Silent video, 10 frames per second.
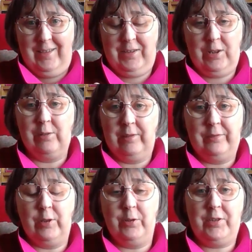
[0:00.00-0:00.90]
the Silver
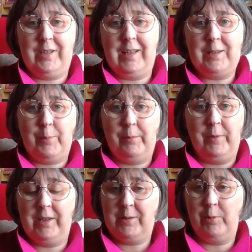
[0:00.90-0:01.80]
Falls series by
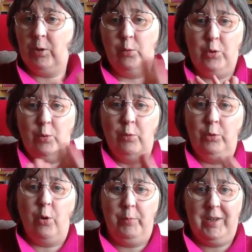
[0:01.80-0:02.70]
Melissa McClone. You will
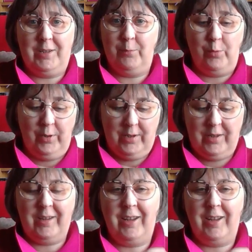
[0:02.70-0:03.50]
not be disappointed.